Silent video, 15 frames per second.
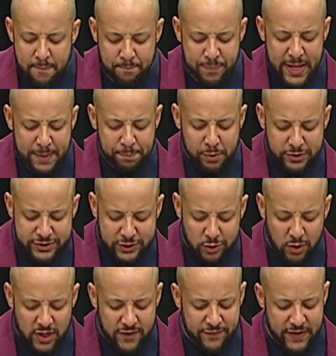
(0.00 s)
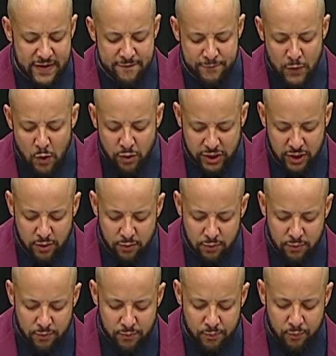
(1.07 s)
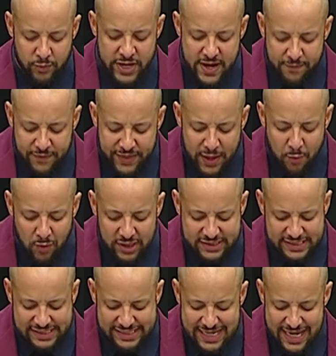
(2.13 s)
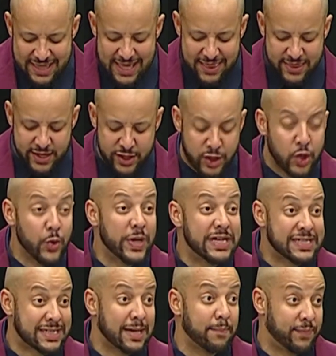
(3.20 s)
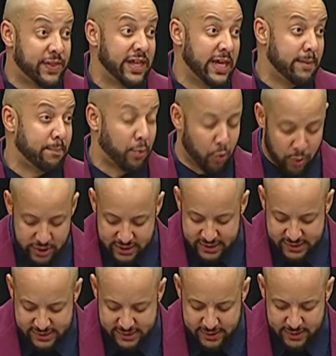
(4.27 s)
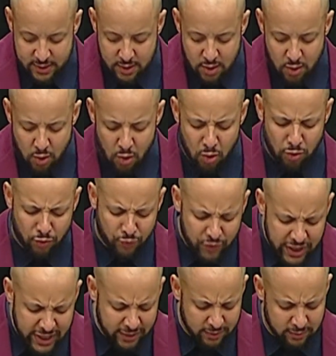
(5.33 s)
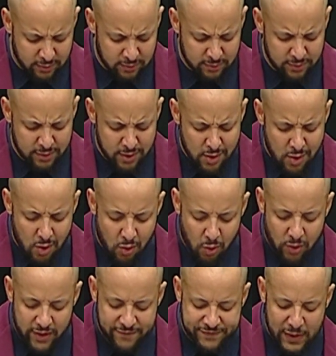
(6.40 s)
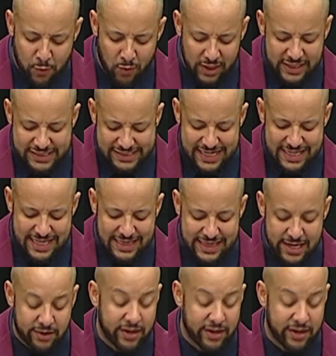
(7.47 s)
People sort of invoke you whenever they want to say that they're doing something important or real, or if they want to say that they're